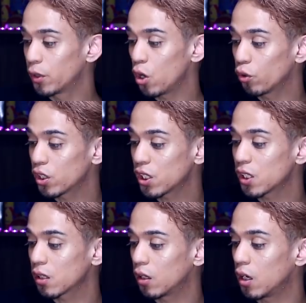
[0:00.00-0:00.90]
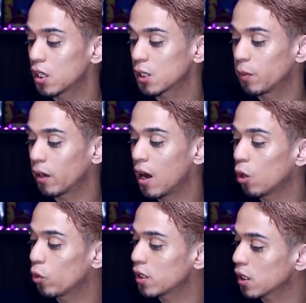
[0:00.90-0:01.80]
But no, this is uh, Spirit
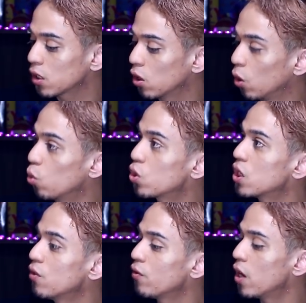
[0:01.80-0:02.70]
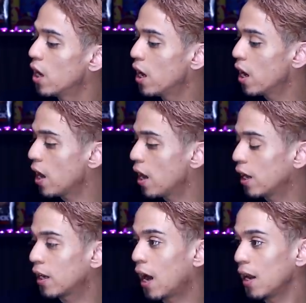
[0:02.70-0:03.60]
Halloween's exclusive,
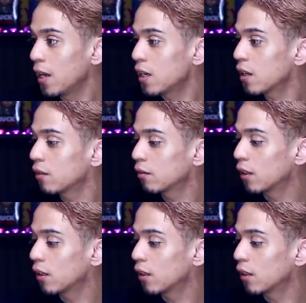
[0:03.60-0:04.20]
and I like it.